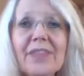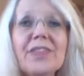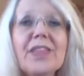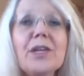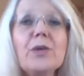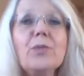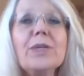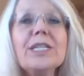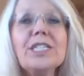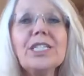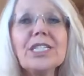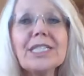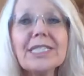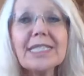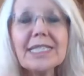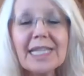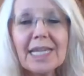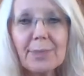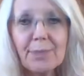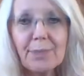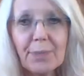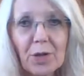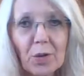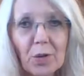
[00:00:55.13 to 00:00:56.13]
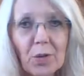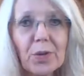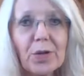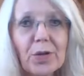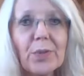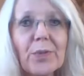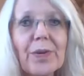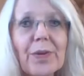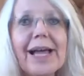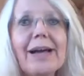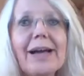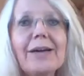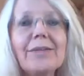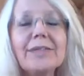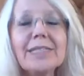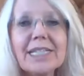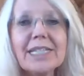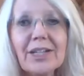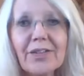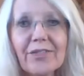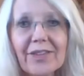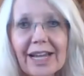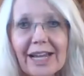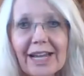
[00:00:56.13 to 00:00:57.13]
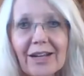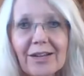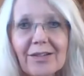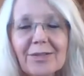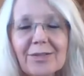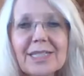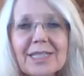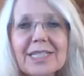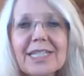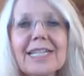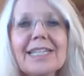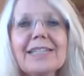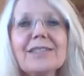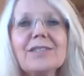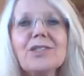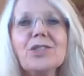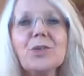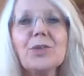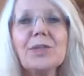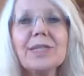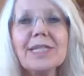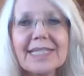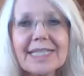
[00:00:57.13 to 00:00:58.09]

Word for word: then we just keep going around and around and doing